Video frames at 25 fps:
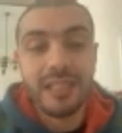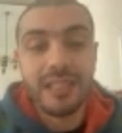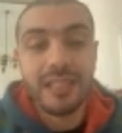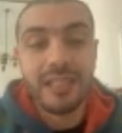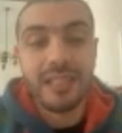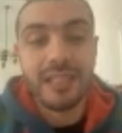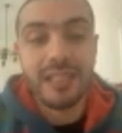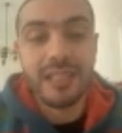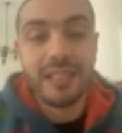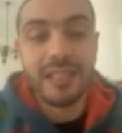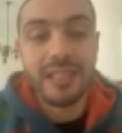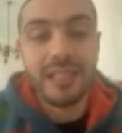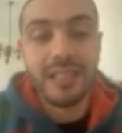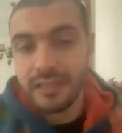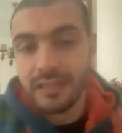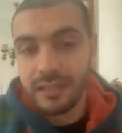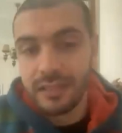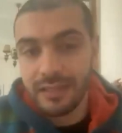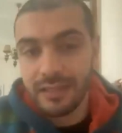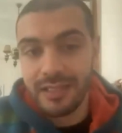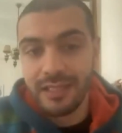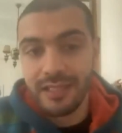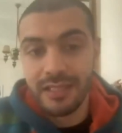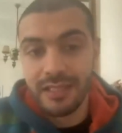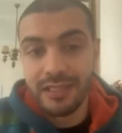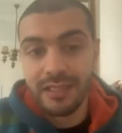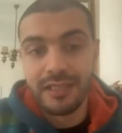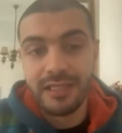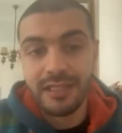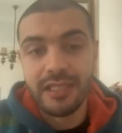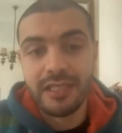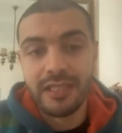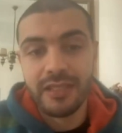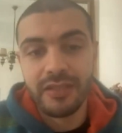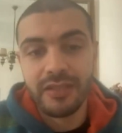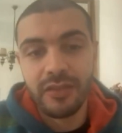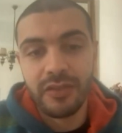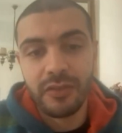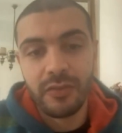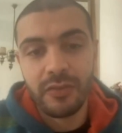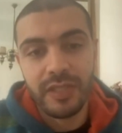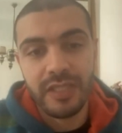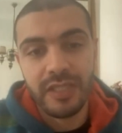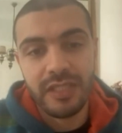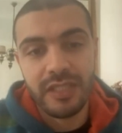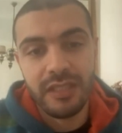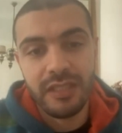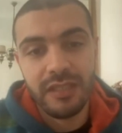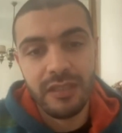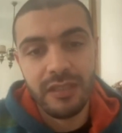I just didn't hear the
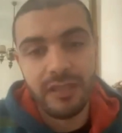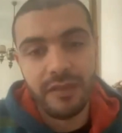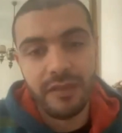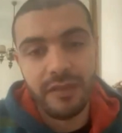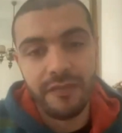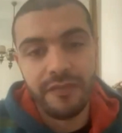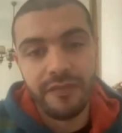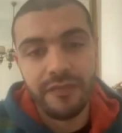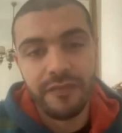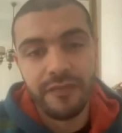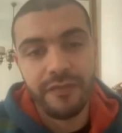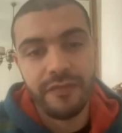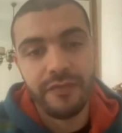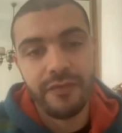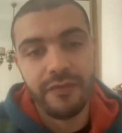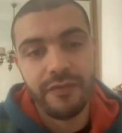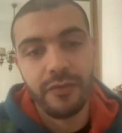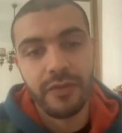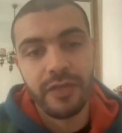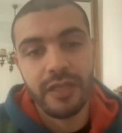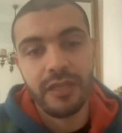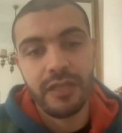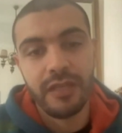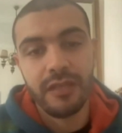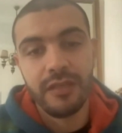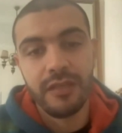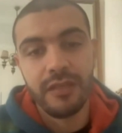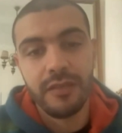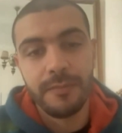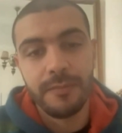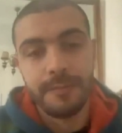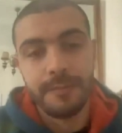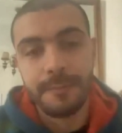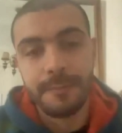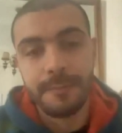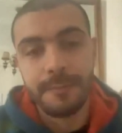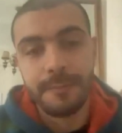question. If you can...